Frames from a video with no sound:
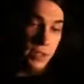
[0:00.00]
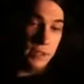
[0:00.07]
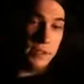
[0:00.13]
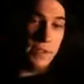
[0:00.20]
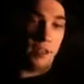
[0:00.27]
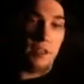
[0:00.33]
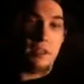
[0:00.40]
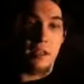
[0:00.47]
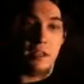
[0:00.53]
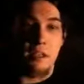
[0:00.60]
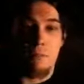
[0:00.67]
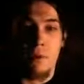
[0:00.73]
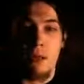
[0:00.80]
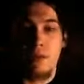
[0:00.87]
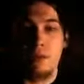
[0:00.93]
this that's like
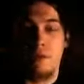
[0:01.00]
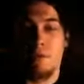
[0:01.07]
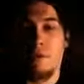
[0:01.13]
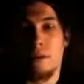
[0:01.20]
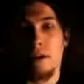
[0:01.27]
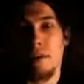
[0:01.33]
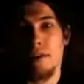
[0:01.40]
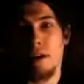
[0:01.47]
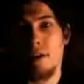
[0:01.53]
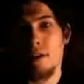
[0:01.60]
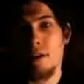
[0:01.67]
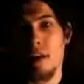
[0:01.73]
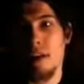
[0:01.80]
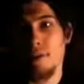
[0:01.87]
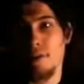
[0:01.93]
a Muslim or anything to
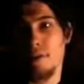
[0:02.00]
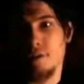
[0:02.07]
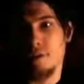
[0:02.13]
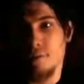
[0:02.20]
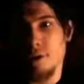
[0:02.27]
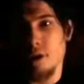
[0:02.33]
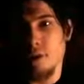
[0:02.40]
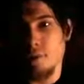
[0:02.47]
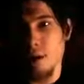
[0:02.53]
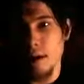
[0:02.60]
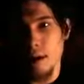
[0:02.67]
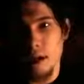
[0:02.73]
take this the wrong way.